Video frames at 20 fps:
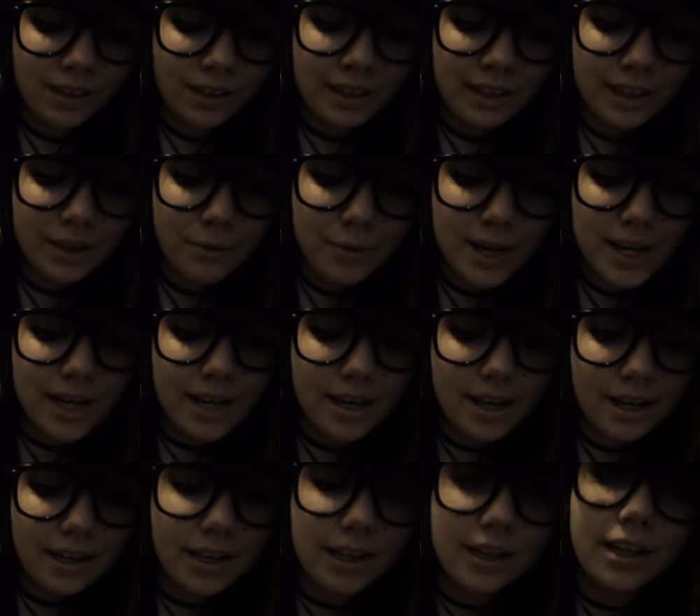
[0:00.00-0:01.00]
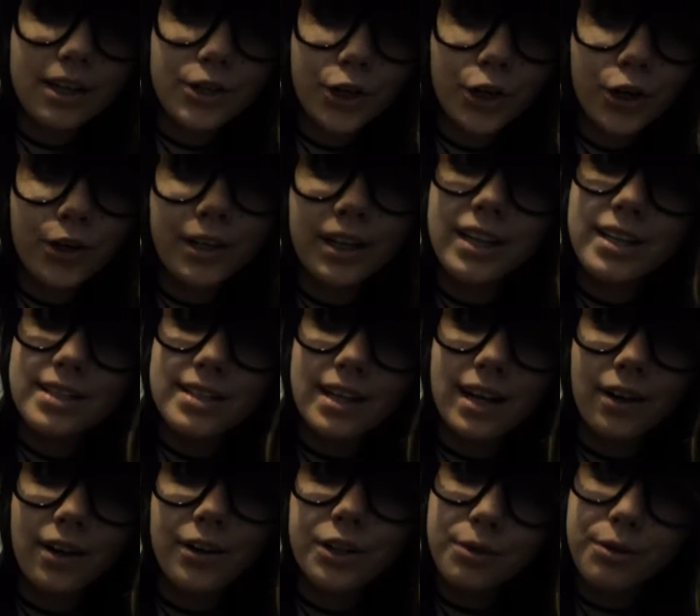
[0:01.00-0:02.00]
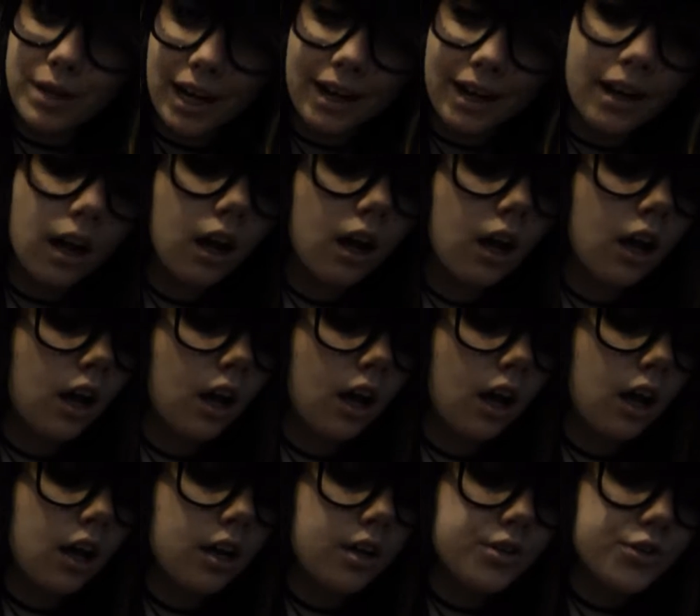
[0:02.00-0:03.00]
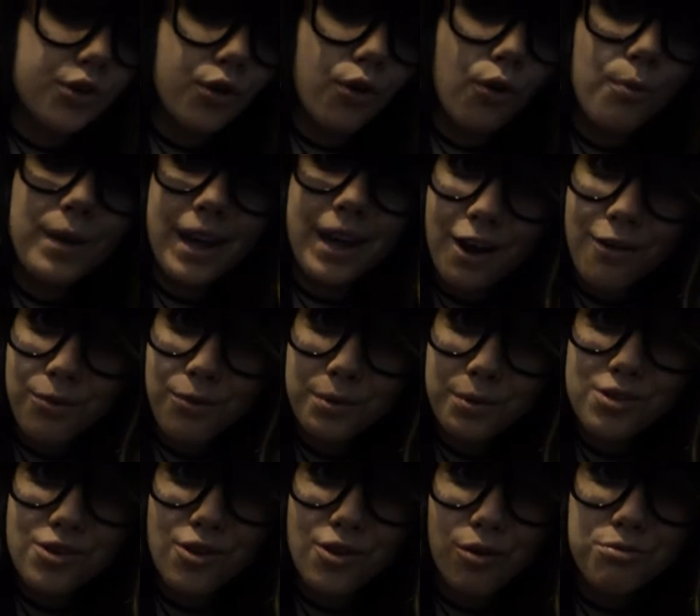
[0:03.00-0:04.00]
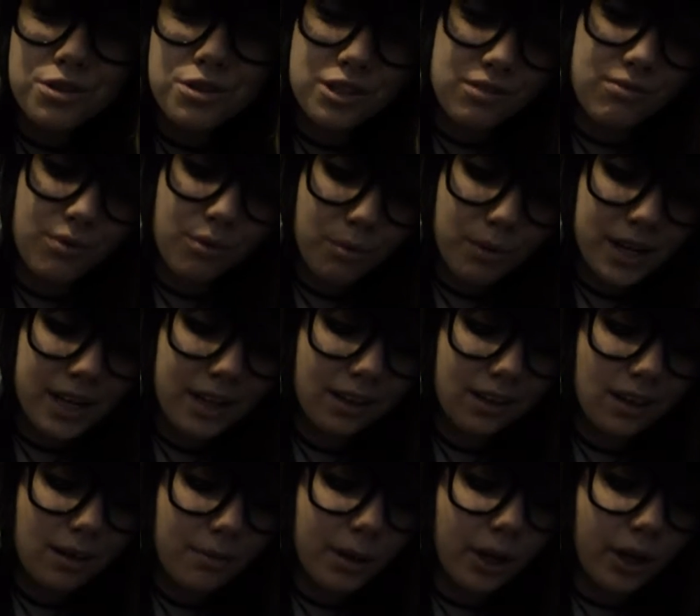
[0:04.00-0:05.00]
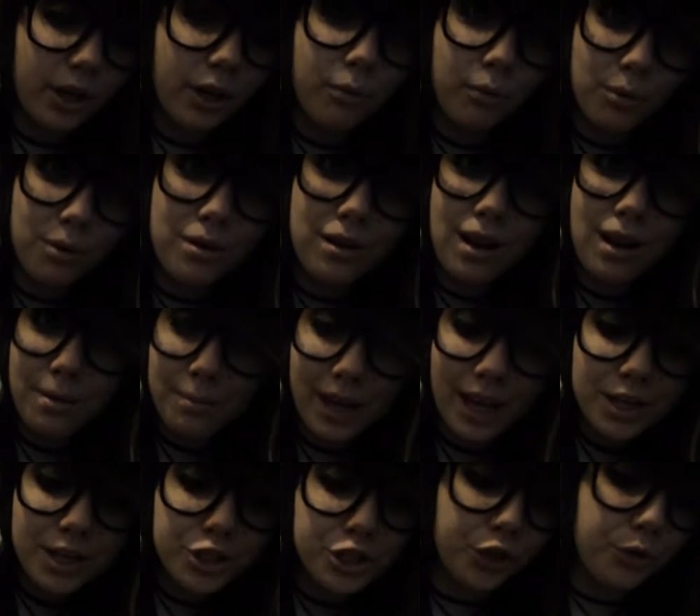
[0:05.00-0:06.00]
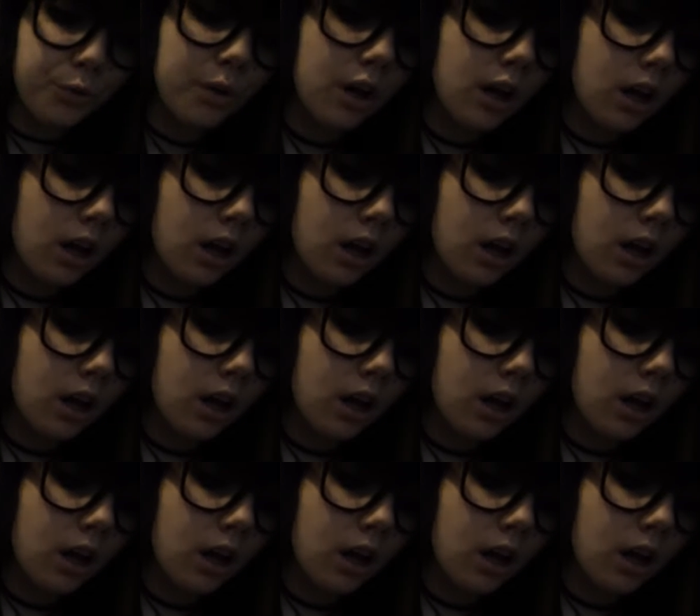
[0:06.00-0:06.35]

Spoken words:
Like, they read it and then they turn, he's there, and you die. So be careful with the notes, because if you're reading them, he will come get you.